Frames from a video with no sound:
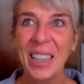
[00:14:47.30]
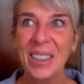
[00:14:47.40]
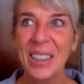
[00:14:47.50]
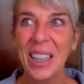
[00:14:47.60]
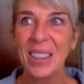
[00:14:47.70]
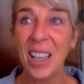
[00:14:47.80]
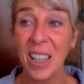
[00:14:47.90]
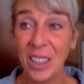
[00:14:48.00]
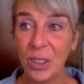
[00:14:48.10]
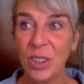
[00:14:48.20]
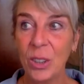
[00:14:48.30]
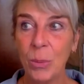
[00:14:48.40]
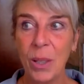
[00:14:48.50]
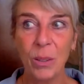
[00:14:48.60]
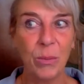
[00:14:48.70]
And Harkis is
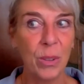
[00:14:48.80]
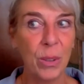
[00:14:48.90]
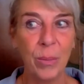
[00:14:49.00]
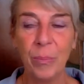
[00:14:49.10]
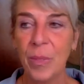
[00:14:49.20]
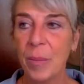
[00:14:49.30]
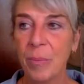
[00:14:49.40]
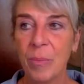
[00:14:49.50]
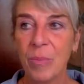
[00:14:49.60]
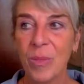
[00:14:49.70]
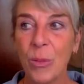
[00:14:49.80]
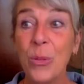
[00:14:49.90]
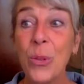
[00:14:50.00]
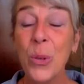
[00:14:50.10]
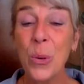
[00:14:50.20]
one of the
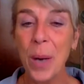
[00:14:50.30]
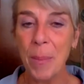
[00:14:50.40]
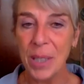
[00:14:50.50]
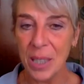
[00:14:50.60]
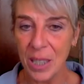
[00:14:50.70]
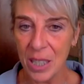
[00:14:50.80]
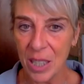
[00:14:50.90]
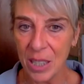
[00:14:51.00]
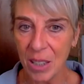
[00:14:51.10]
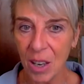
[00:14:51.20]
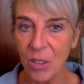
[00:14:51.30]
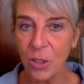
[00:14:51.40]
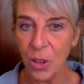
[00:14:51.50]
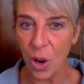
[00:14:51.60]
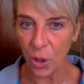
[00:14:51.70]
few remedies listed
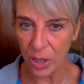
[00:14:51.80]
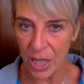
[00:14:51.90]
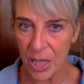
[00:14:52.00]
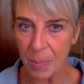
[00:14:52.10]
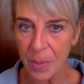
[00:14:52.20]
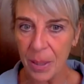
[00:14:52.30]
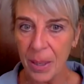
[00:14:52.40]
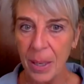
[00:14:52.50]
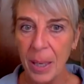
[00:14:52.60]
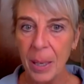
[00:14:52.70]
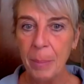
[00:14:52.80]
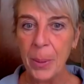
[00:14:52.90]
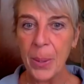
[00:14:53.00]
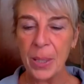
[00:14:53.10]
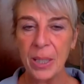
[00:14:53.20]
under autism.
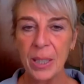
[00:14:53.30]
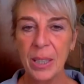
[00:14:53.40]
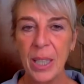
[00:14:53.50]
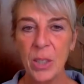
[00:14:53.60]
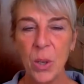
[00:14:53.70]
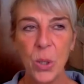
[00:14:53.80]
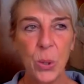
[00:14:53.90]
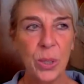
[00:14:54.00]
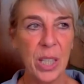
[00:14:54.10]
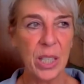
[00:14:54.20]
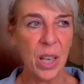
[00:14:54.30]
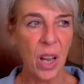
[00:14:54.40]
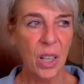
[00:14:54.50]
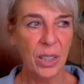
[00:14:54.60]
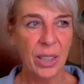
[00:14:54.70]
Because there's also this
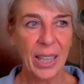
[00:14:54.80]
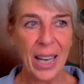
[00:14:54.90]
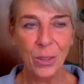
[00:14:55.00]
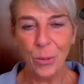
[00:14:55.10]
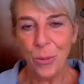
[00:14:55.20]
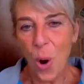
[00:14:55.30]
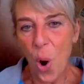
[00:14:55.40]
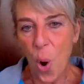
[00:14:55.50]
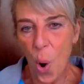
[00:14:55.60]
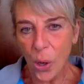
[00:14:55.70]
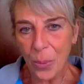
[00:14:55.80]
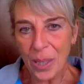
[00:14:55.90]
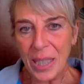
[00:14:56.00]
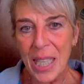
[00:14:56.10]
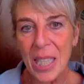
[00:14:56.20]
kind of
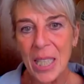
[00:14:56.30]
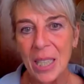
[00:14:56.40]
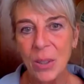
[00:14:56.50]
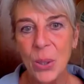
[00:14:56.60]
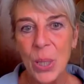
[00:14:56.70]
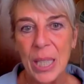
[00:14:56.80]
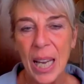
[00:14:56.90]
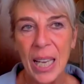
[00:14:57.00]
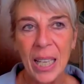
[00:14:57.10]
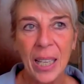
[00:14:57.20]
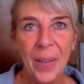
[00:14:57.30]
awkwardness, you could say.